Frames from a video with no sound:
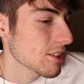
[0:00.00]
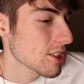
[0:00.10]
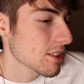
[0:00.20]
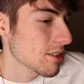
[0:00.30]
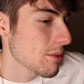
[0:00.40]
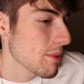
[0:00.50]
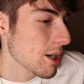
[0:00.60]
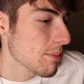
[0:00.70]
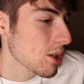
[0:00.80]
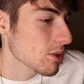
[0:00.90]
they're
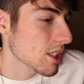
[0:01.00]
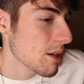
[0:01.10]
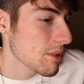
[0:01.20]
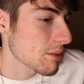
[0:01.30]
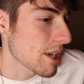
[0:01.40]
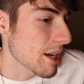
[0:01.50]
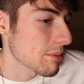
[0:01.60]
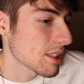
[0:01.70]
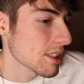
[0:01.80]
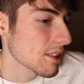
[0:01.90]
bare bones zombies
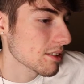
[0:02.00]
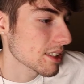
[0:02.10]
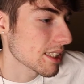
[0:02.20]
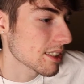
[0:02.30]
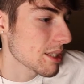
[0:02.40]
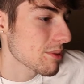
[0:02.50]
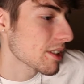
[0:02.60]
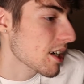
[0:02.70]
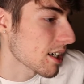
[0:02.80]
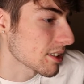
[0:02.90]
maps, you know? It's like same with
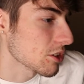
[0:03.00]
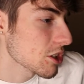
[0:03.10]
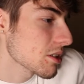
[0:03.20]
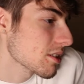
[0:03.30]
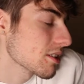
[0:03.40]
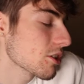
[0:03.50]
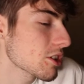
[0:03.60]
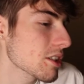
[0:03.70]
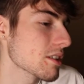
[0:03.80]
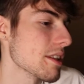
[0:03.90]
Knock. They're just
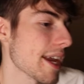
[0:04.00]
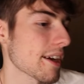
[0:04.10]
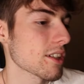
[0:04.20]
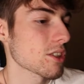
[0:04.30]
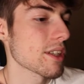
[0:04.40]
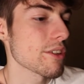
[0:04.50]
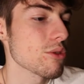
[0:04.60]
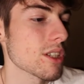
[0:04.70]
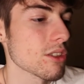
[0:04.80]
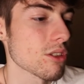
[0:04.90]
there so that
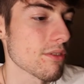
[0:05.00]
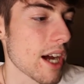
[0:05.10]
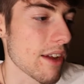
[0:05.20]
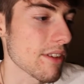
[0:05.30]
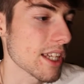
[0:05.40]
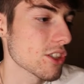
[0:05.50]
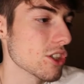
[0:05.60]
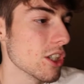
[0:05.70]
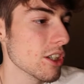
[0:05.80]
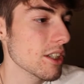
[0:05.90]
you can survive. It's
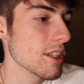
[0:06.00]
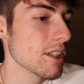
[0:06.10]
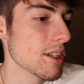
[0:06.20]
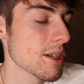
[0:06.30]
good,